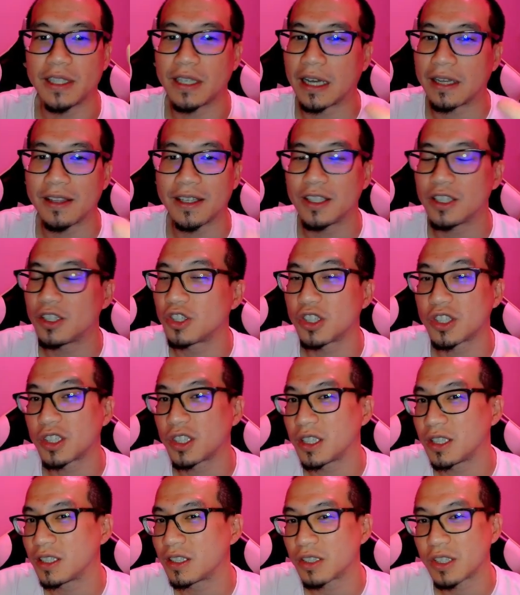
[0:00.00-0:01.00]
think it's
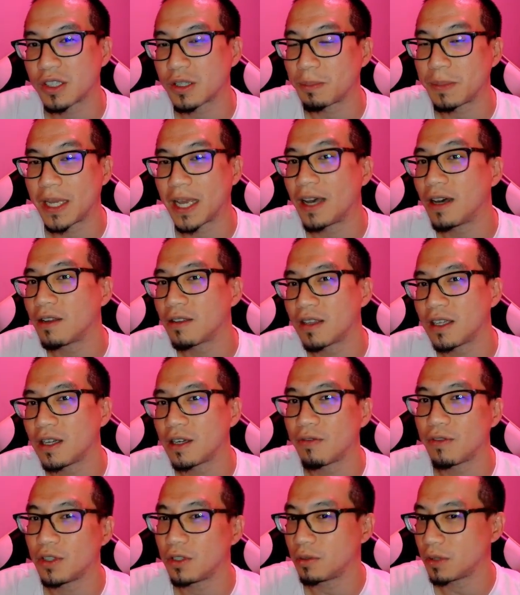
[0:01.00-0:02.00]
just gonna be healthier
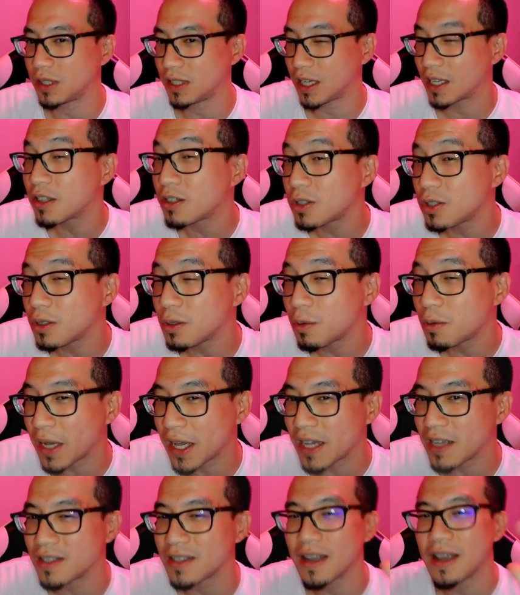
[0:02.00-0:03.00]
if you do it the other two
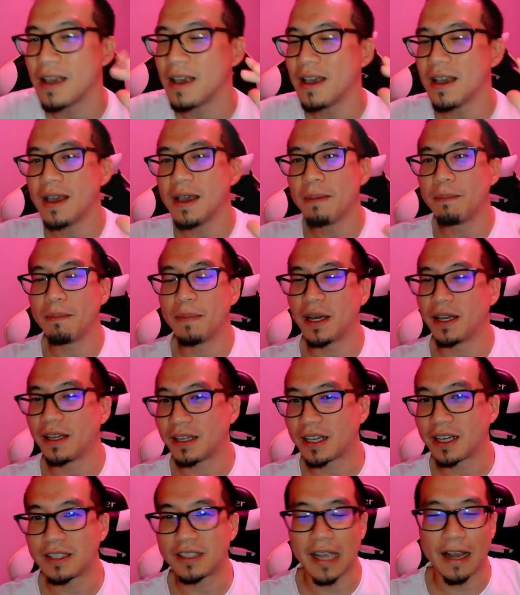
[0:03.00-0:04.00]
ways. But
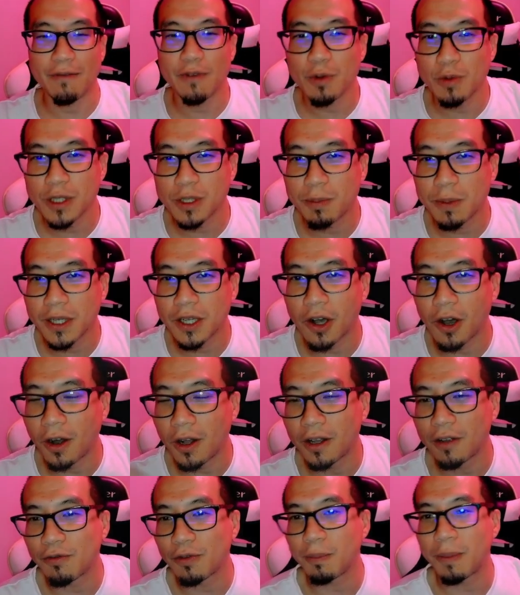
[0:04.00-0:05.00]
because everyone's been
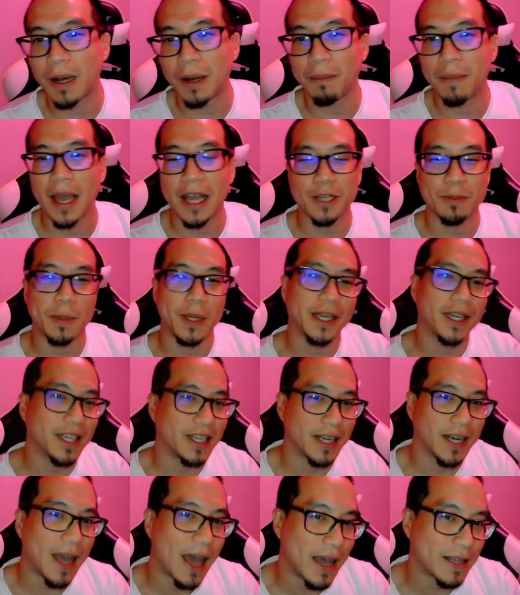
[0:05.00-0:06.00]
calling for better
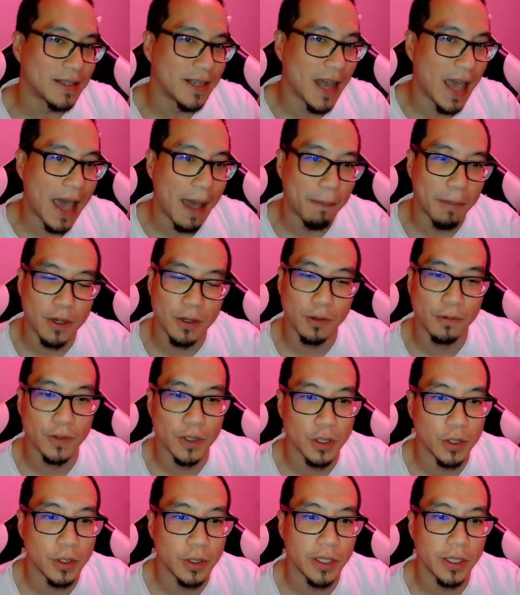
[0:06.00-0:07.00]
matchmaking, it hasn't happened
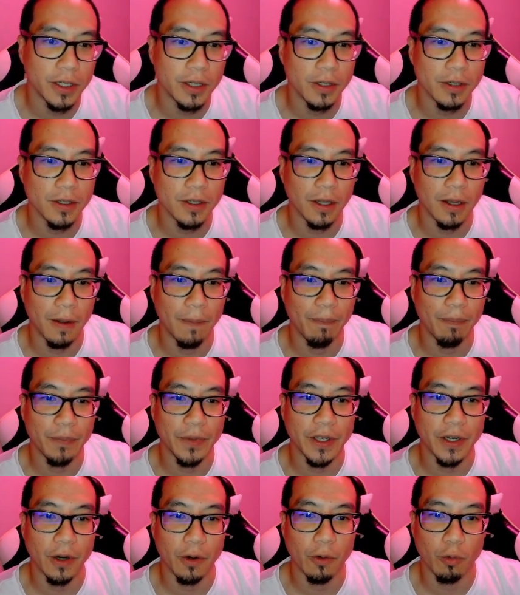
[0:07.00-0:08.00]
over 2 years.
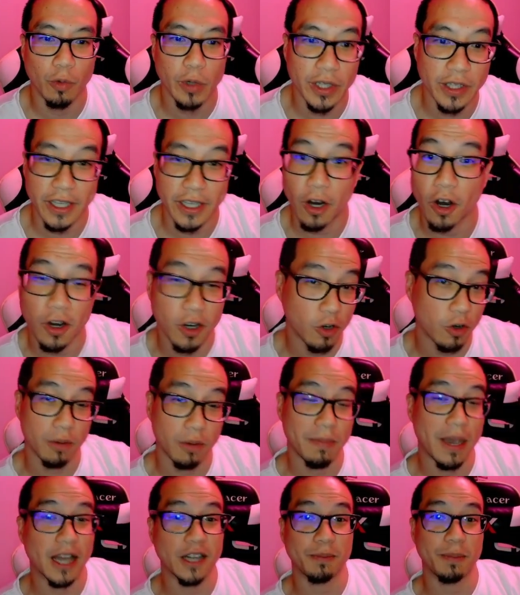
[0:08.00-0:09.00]
Really
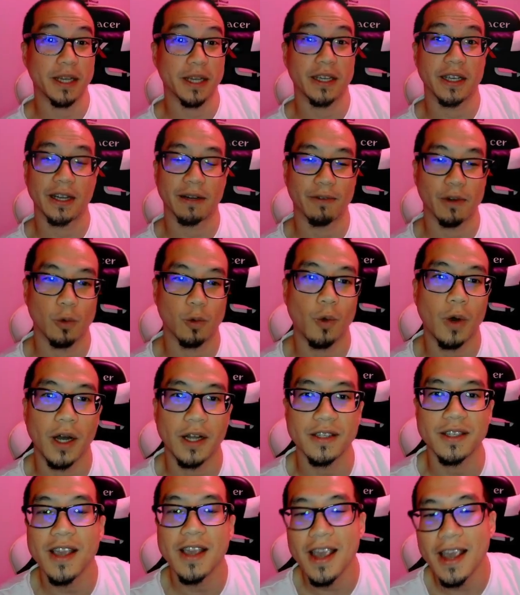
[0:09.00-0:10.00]
hardcore matchmaking everyone
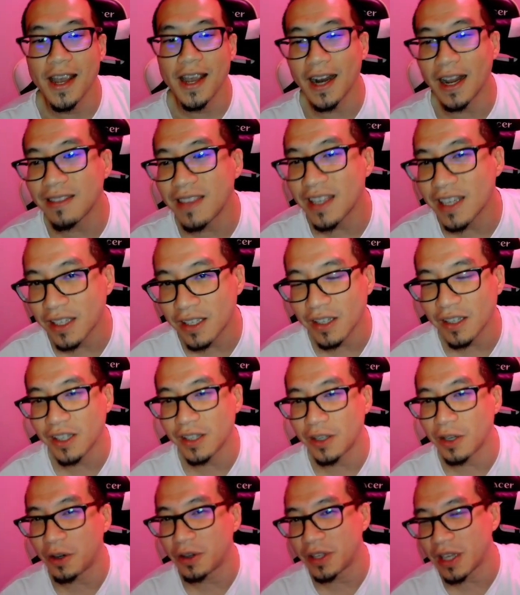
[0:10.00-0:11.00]
wants. And I think,
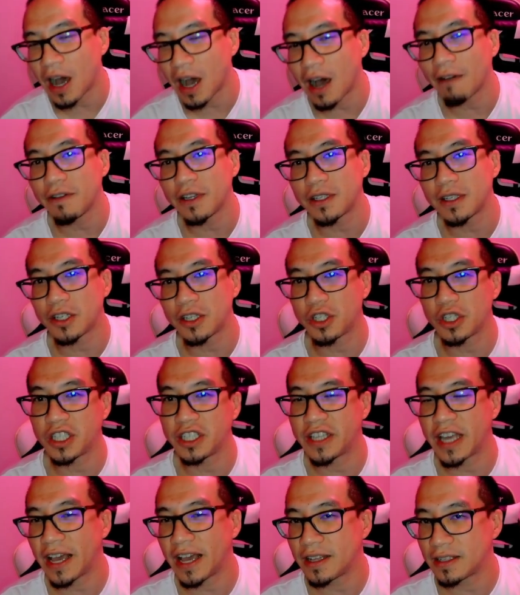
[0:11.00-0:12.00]
the obvious issue
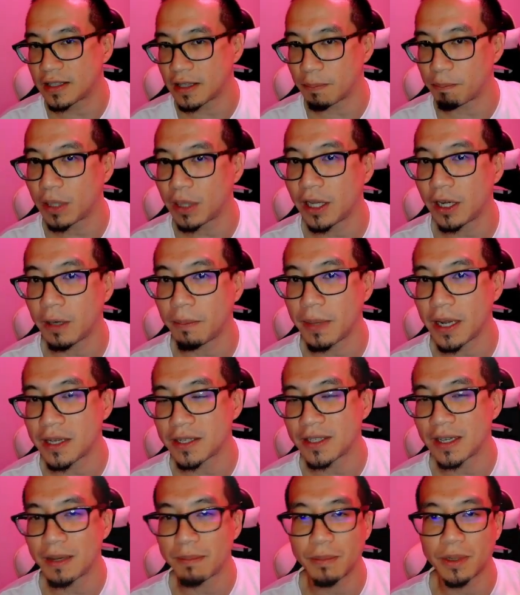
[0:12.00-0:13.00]
to that is the player
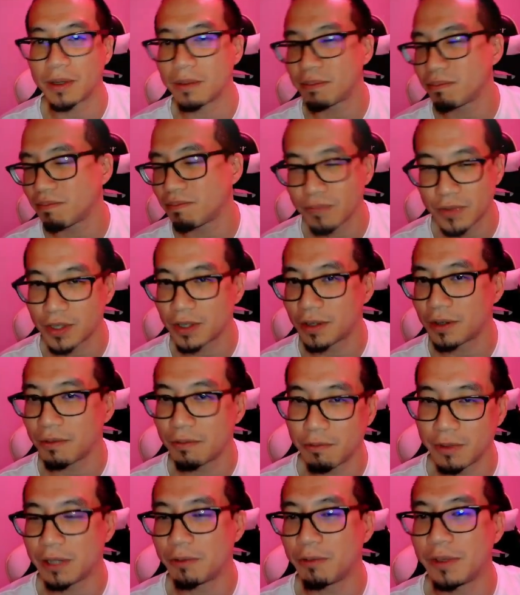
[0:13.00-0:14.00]
base number. So
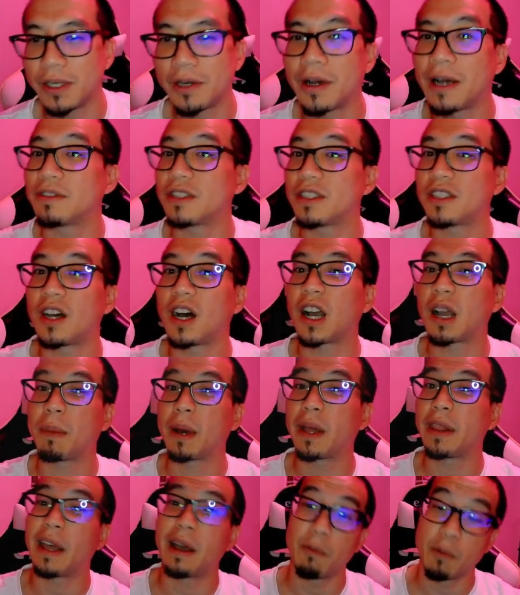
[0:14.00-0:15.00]
we don't have to talk
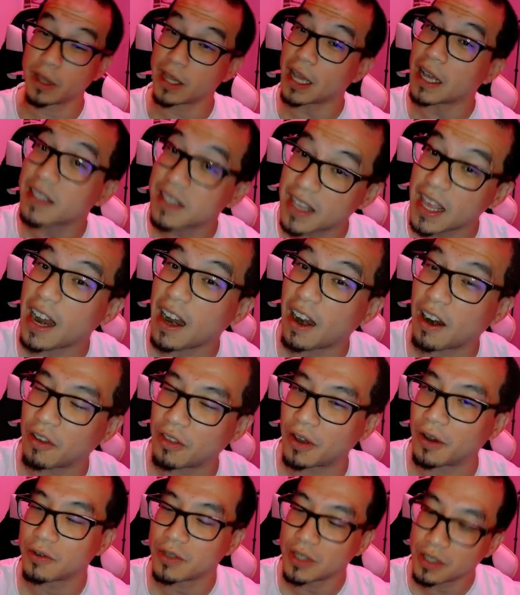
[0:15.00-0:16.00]
about that one. That's there,
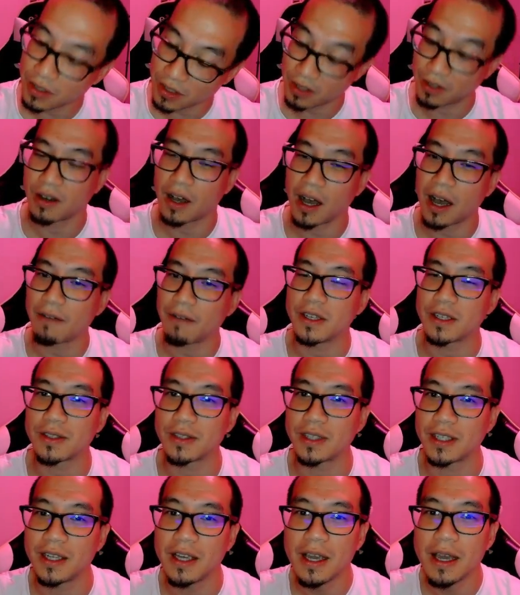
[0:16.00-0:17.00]
though, just,
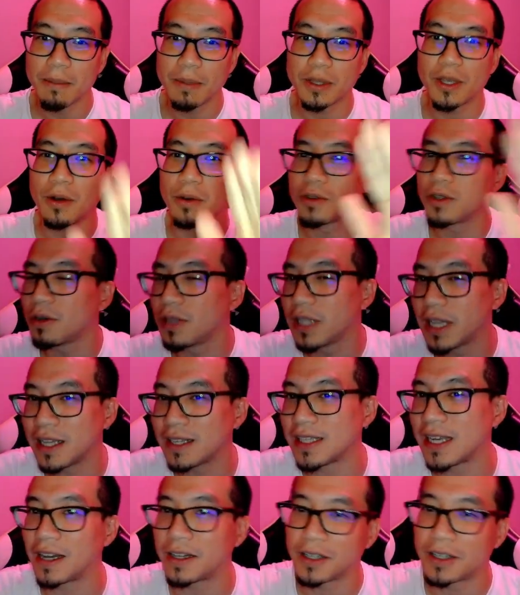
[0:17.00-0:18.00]
obviously. But don't
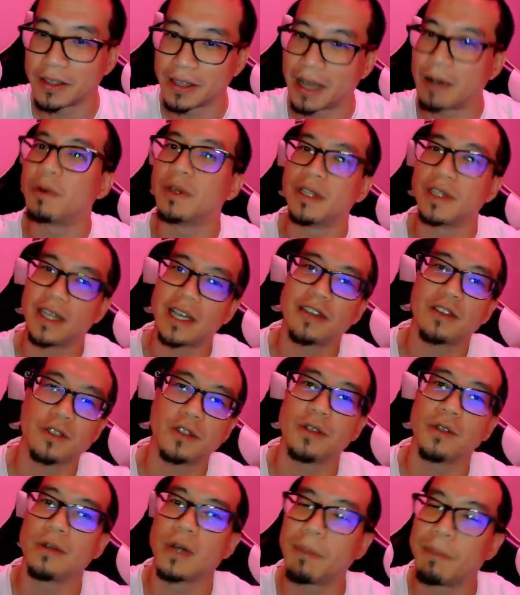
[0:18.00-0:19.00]
lazy out on that one. The other
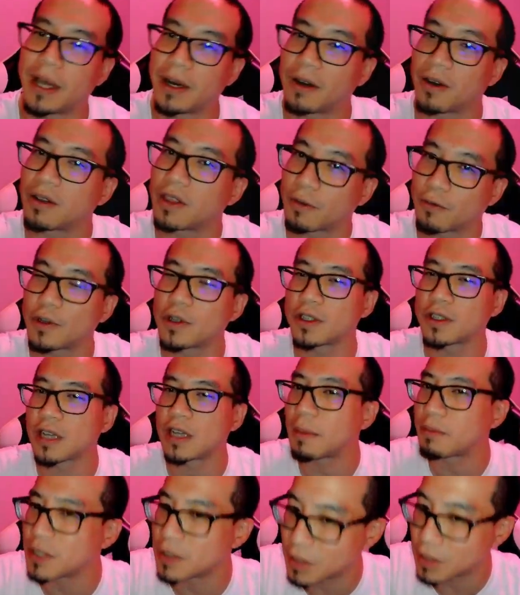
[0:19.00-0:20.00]
two are better. The first
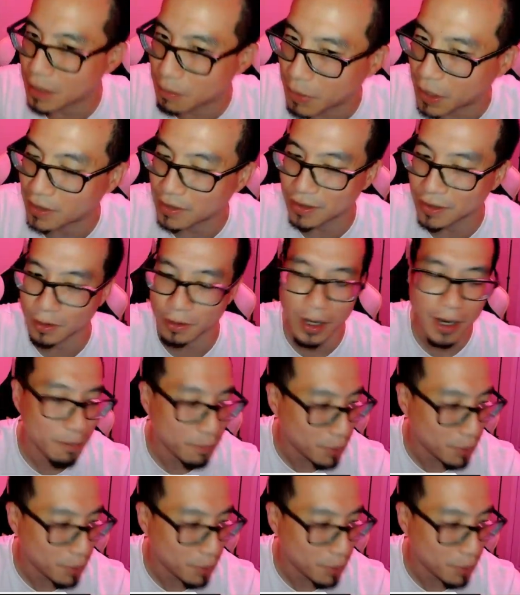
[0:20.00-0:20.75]
option is the best, all right?